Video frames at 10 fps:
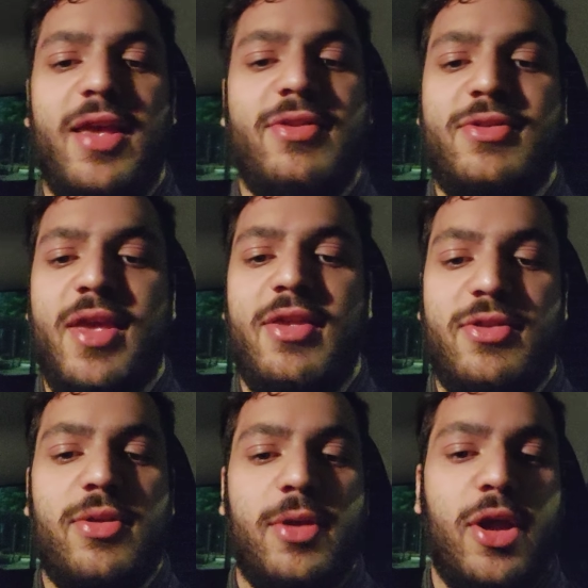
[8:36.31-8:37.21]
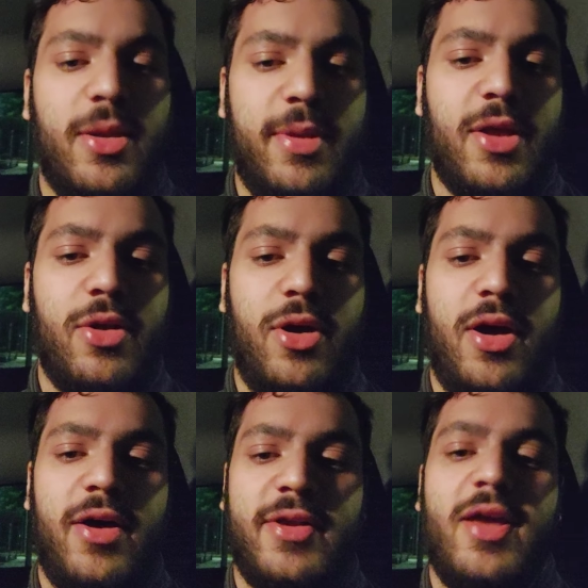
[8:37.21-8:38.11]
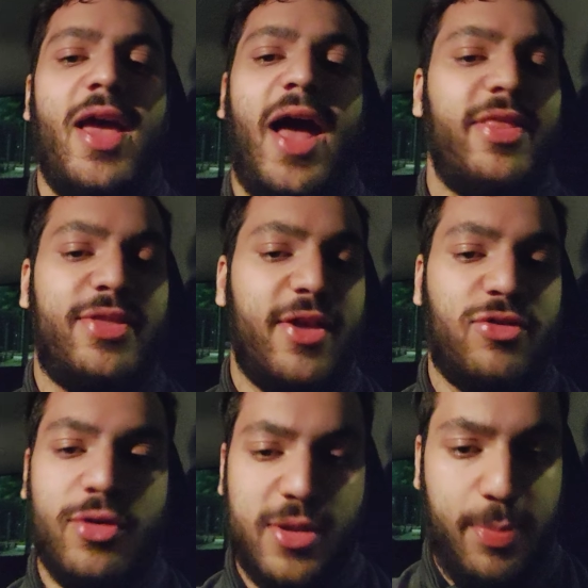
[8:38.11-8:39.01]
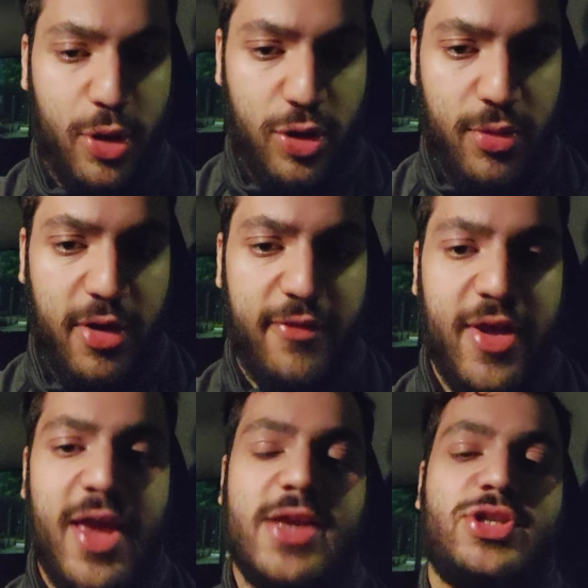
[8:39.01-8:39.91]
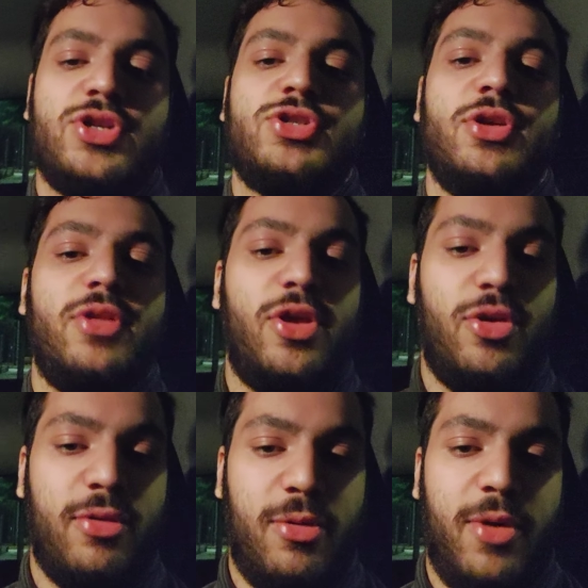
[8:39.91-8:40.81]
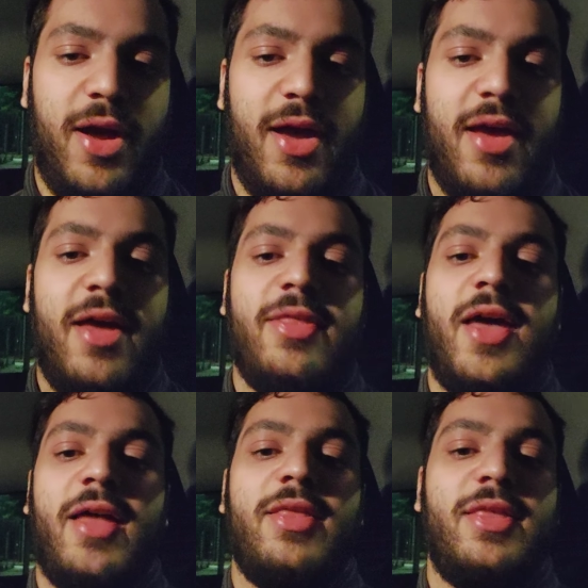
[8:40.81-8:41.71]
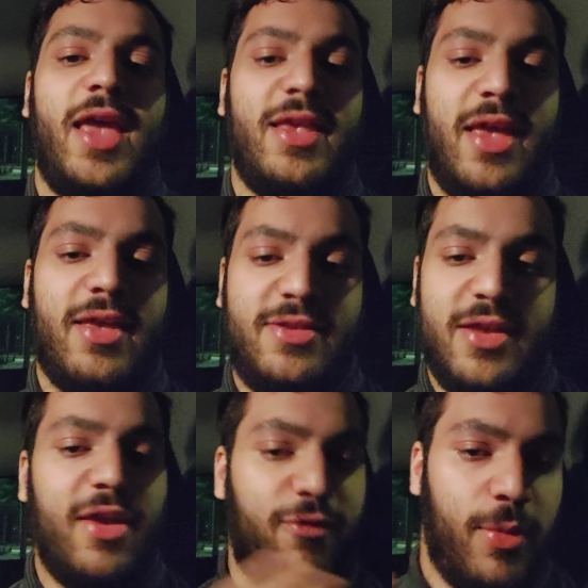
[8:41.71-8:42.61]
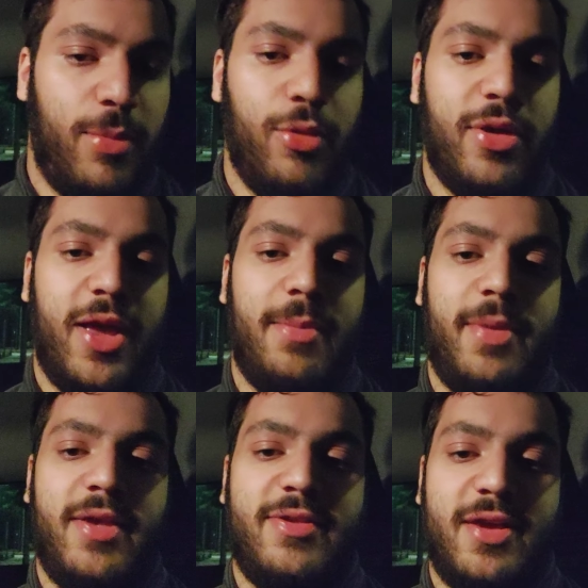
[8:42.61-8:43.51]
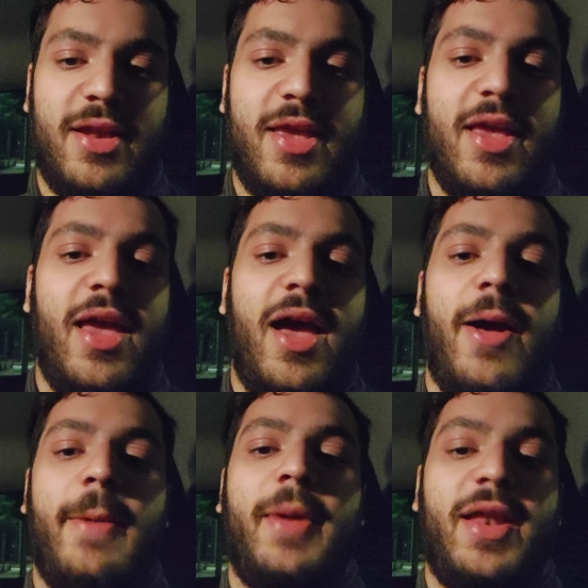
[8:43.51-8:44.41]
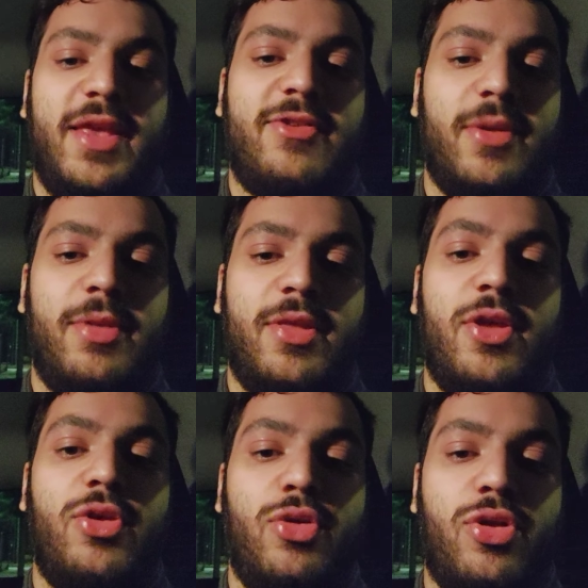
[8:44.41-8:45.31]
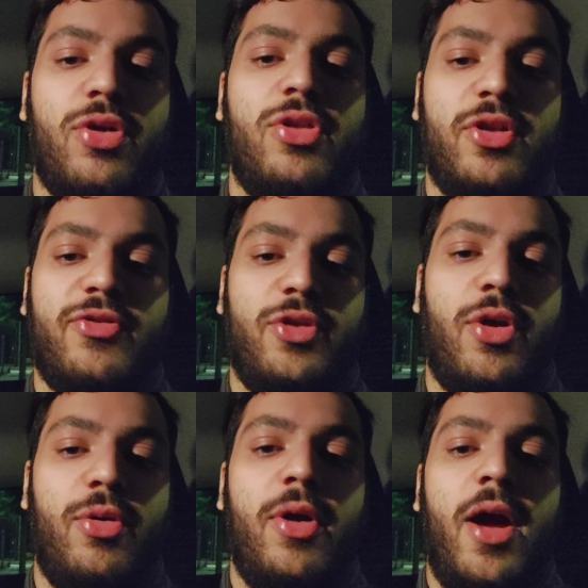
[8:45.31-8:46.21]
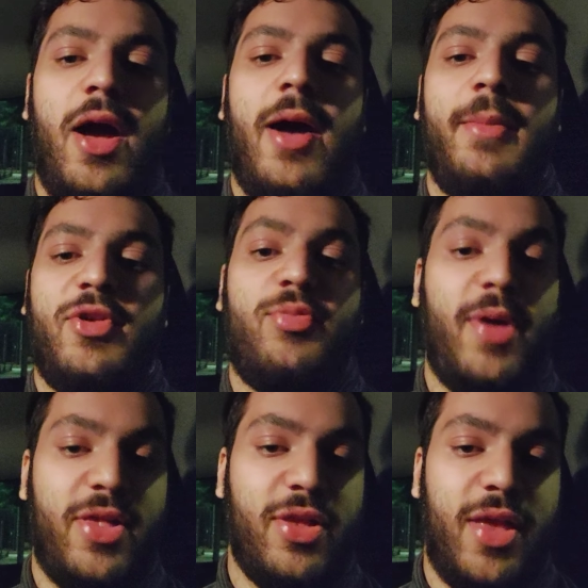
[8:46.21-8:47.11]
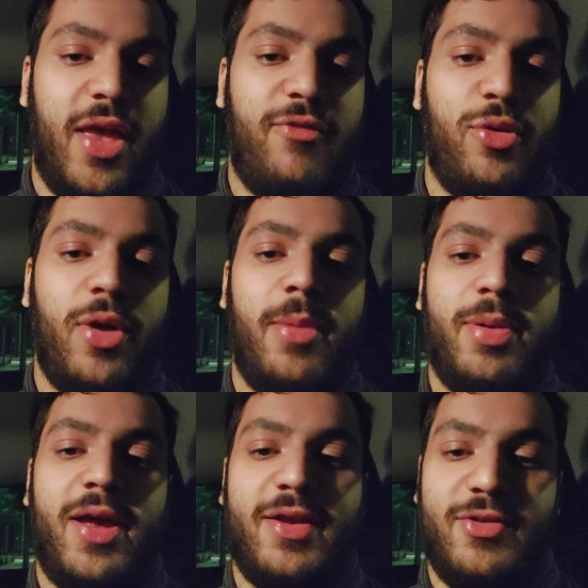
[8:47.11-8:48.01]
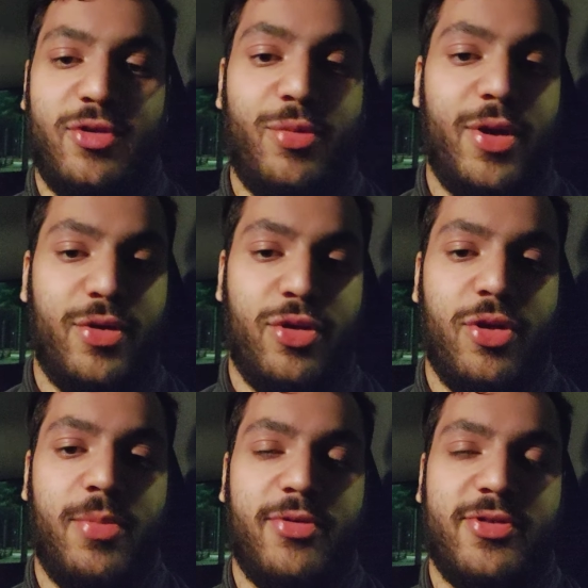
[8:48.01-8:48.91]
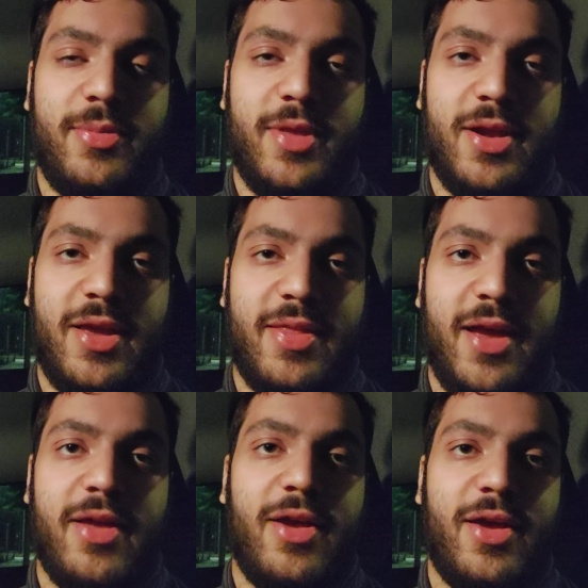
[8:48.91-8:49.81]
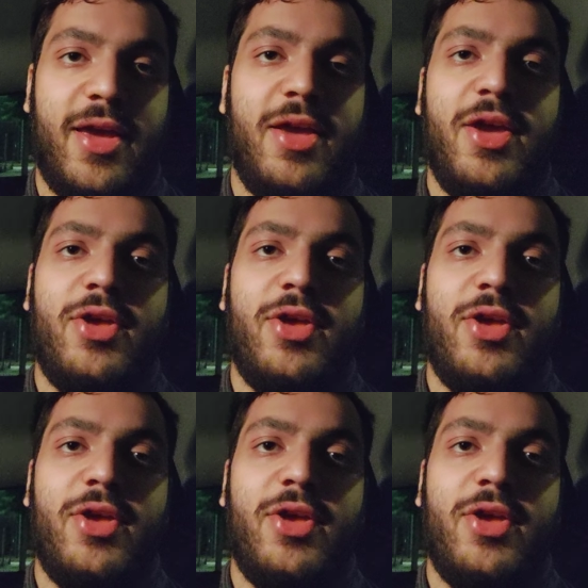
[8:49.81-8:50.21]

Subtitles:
It's gonna be a lot harder, and that's not to put you off, it's just so that you're aware that it's a different ball game basically, and it's something that you should just know, especially if you are planning to quit your job or something like that, okay?